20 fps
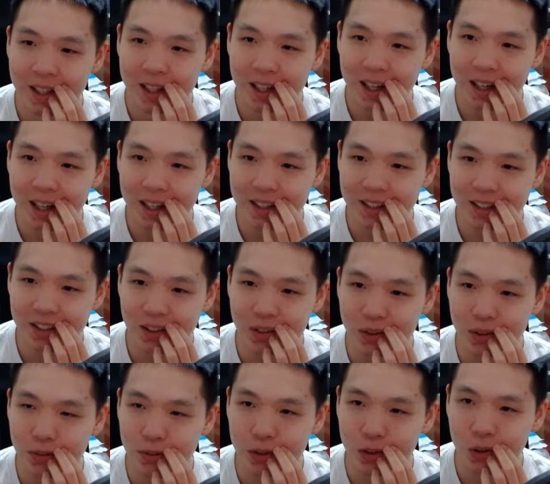Uh, so
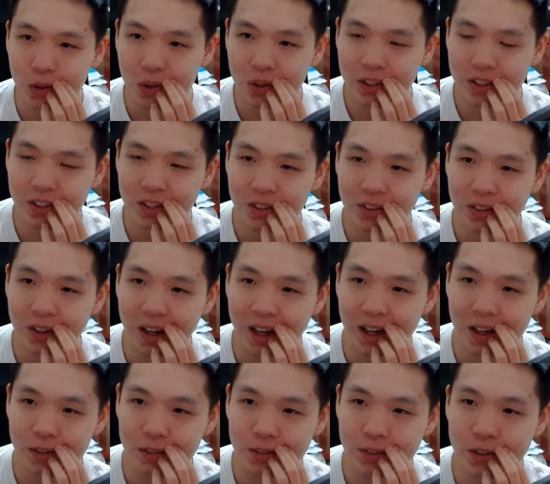of course you
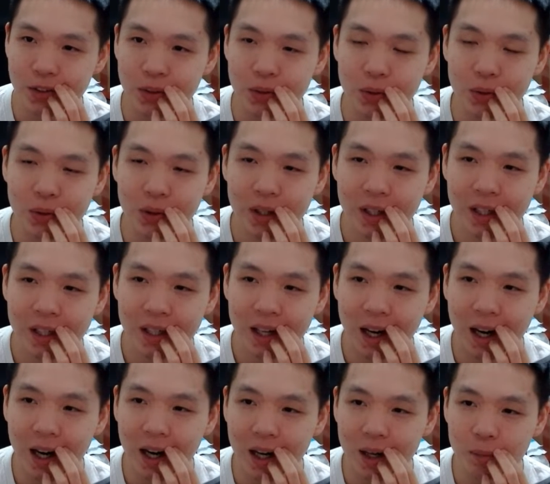have to
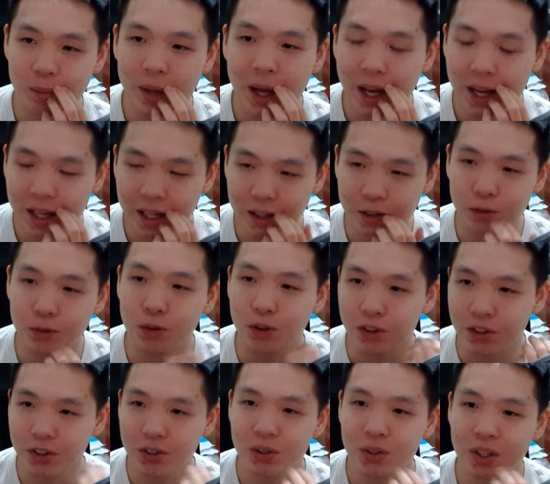uh, pay for
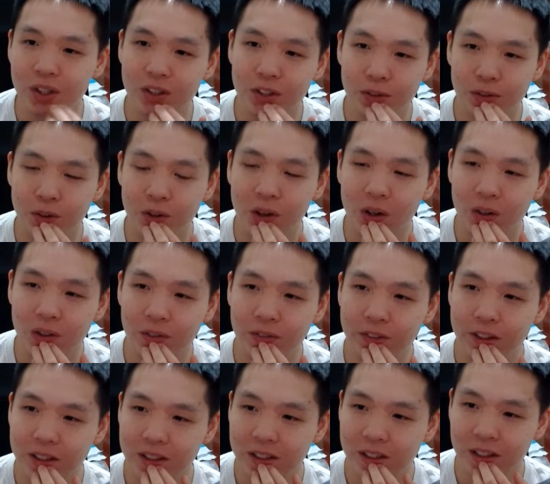usage for all of
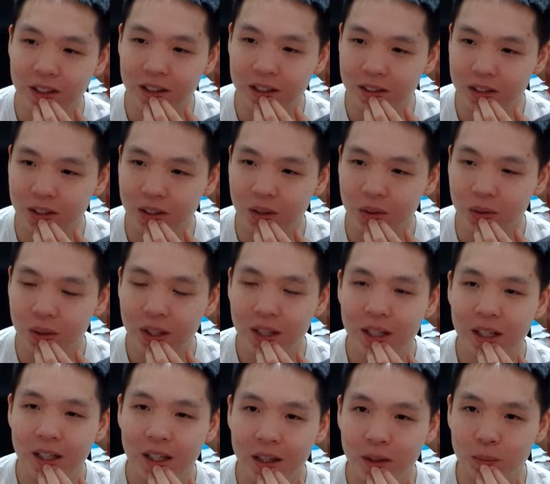these things. So
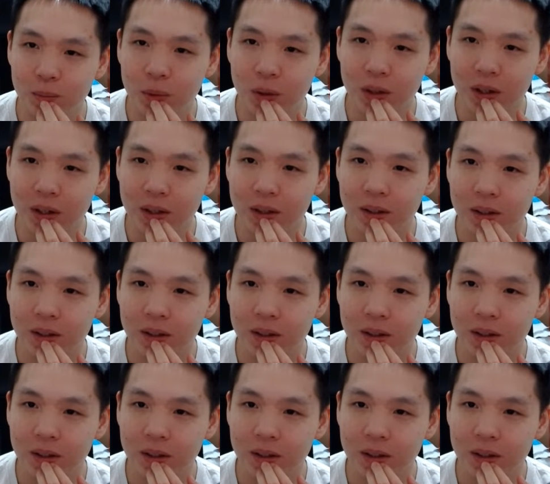input